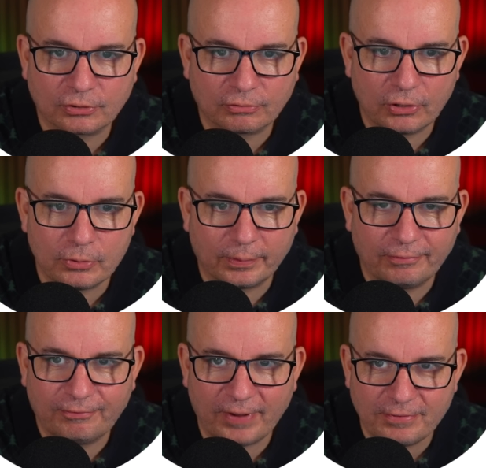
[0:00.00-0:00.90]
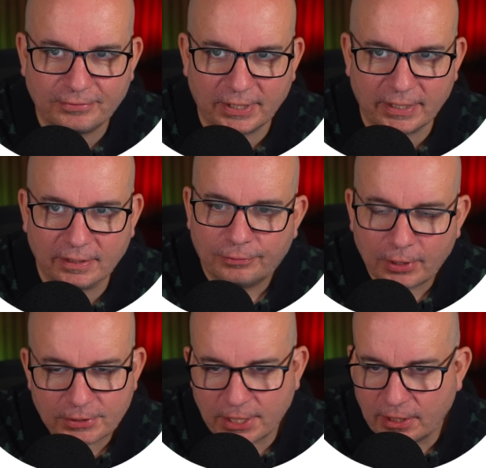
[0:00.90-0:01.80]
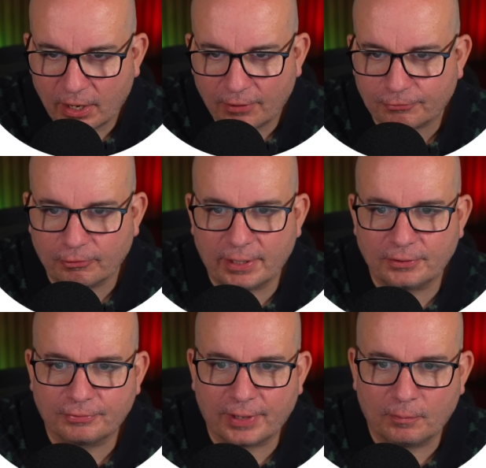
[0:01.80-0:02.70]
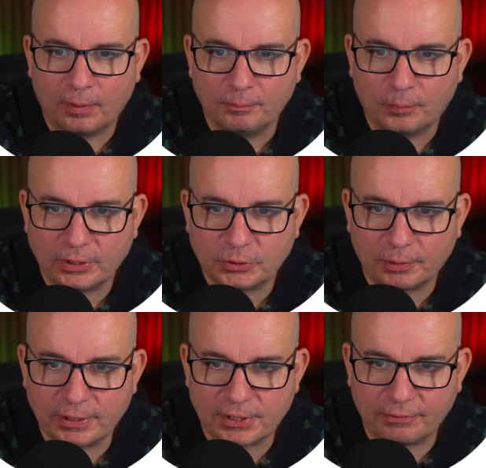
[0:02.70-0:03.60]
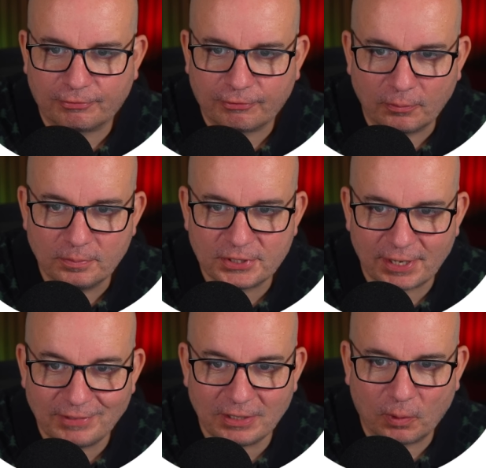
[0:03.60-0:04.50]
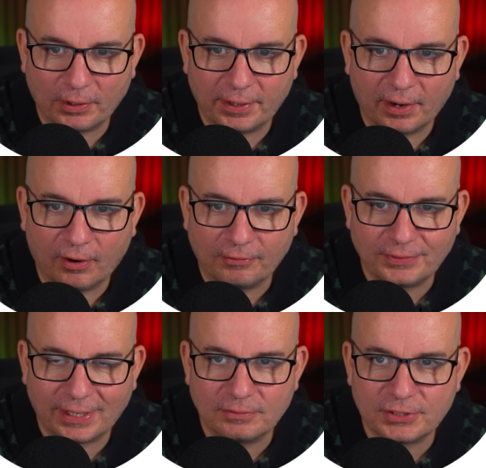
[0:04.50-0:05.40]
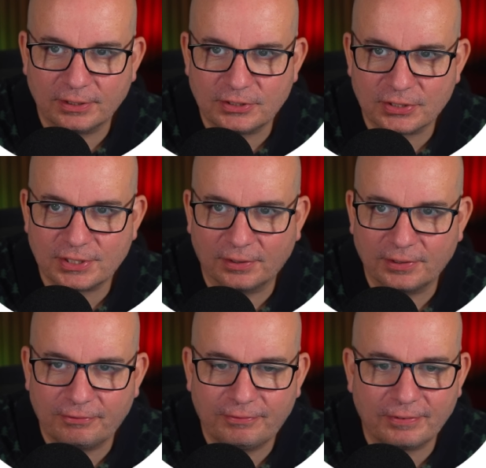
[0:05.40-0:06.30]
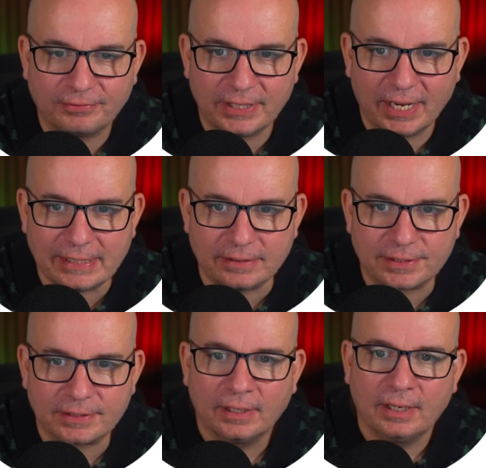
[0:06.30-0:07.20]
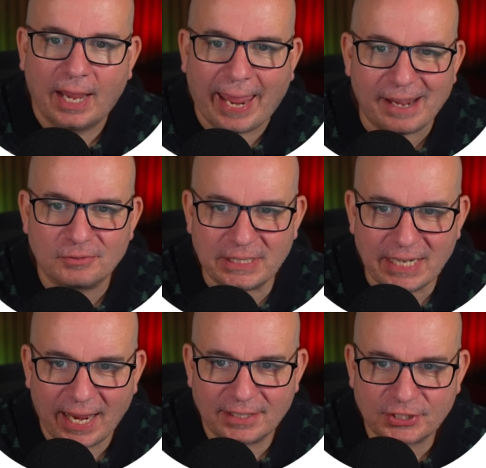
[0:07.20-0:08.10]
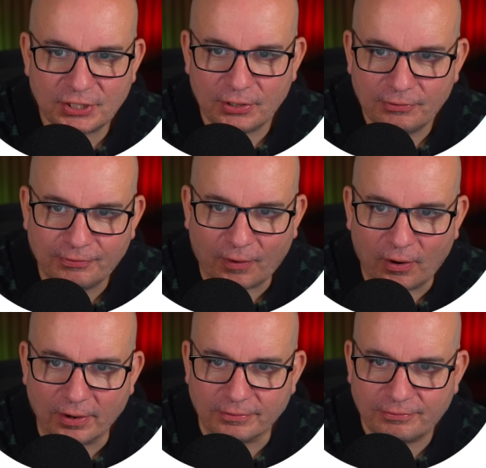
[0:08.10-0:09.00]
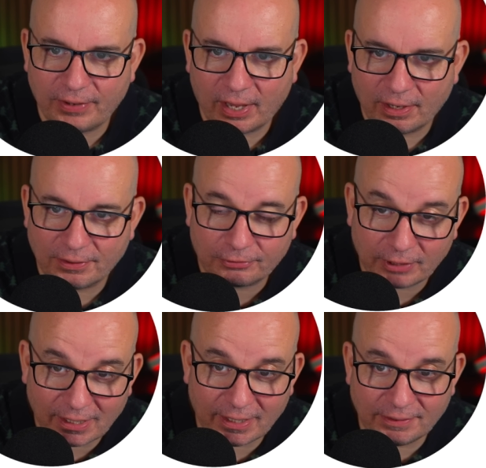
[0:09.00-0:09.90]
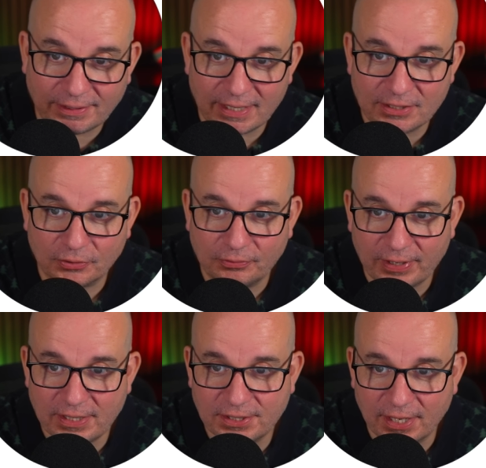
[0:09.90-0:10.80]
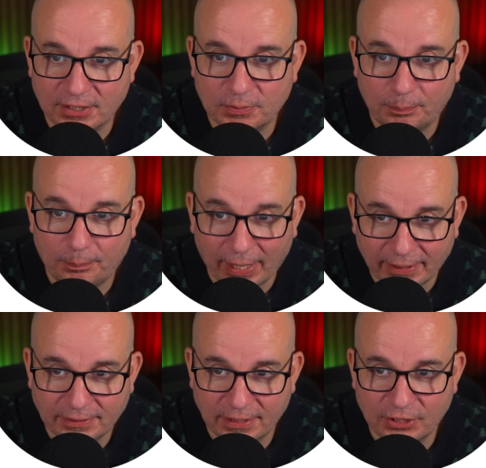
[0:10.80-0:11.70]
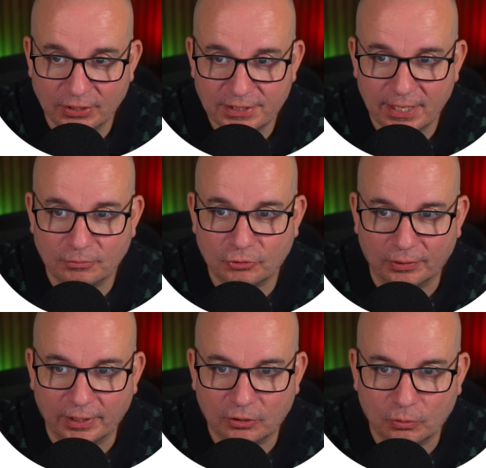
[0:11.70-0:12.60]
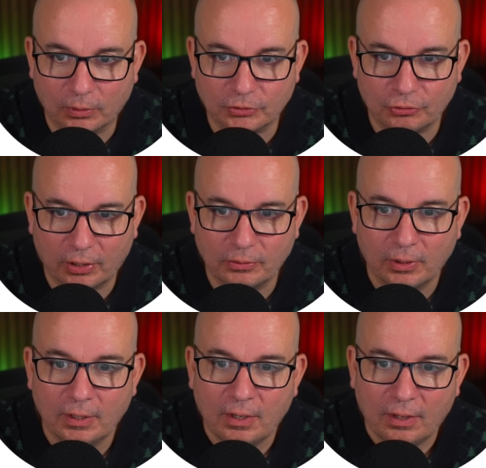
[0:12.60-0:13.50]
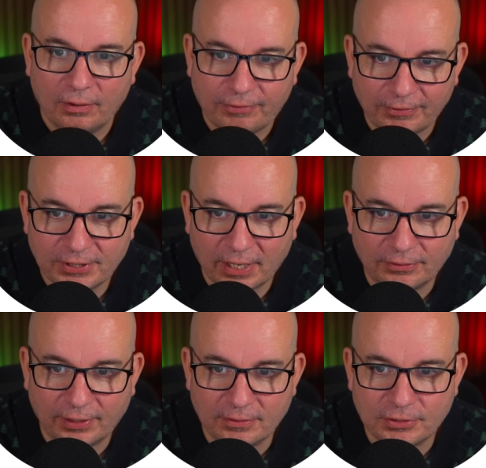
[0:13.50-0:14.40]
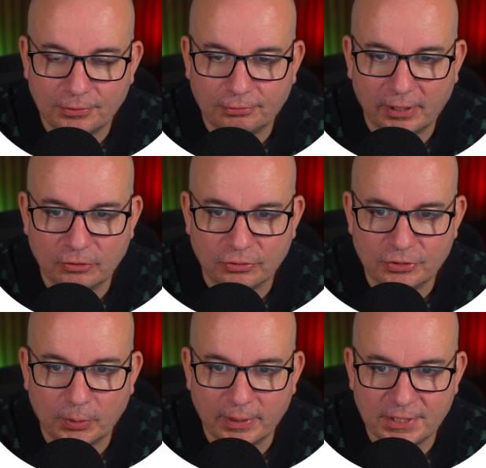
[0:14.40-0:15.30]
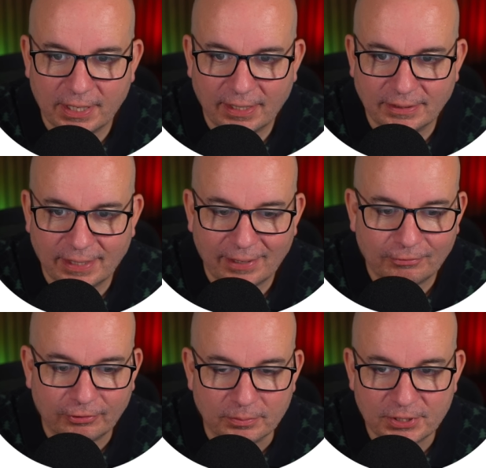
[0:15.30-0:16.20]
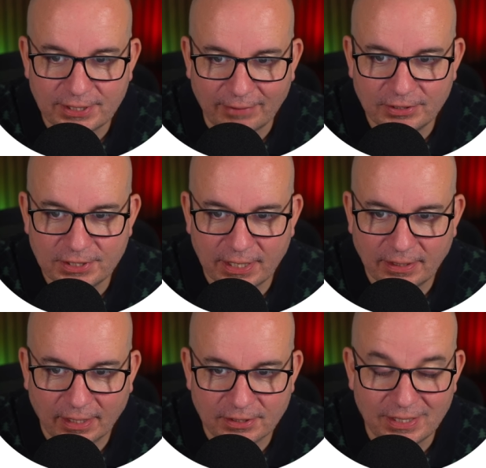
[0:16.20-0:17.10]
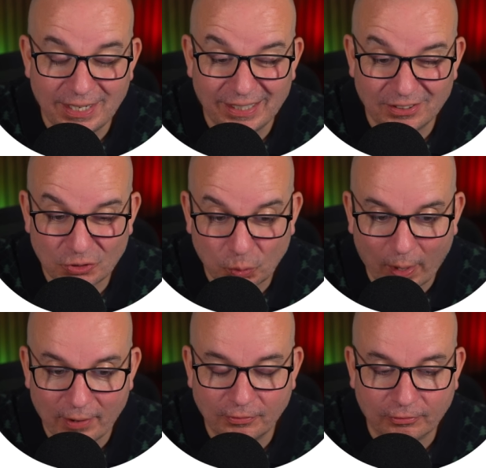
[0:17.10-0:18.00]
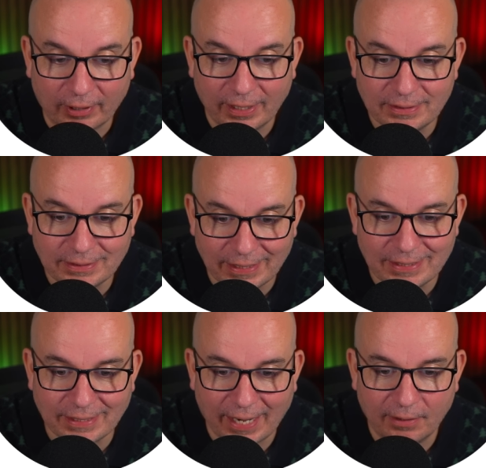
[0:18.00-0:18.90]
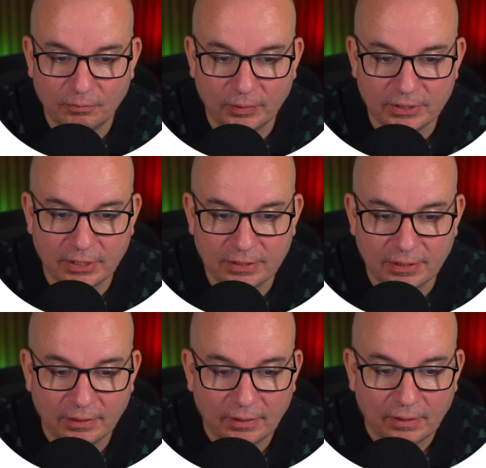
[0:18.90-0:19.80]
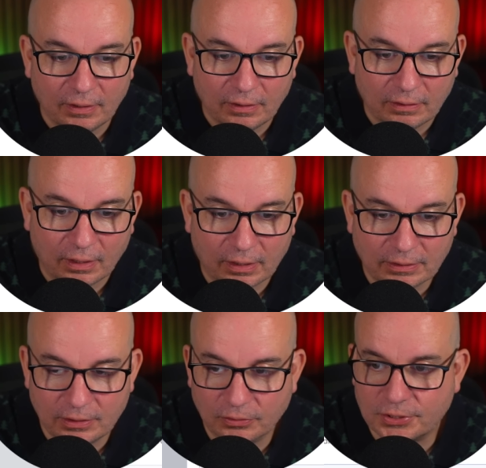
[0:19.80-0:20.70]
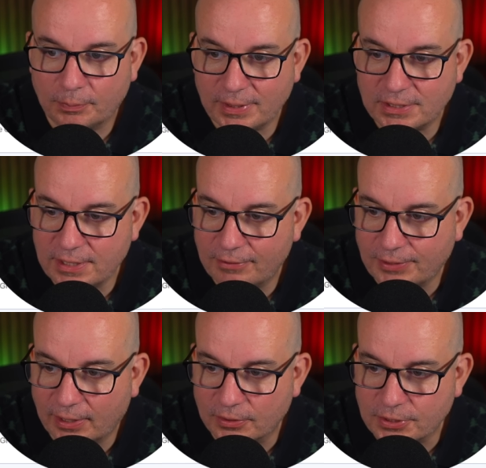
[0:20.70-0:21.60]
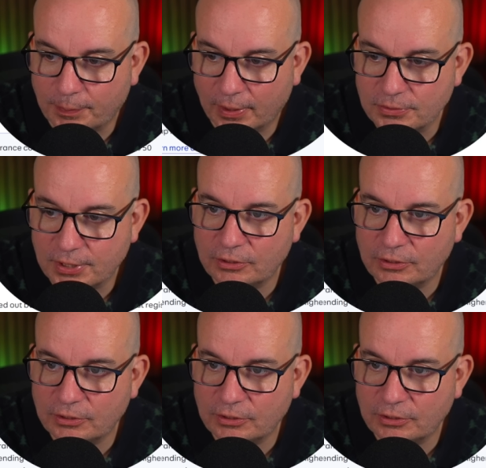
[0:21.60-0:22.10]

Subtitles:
Group 50. 13.5 grand off that one, which brings it from 71.5 down to just under 58. Audi SQ5, 3 litre diesel V6 Black Edition Tiptronic Quattro. 58,328 down from 70. That's nearly a 12 grand discount, which is not to be sniffed at, I suppose.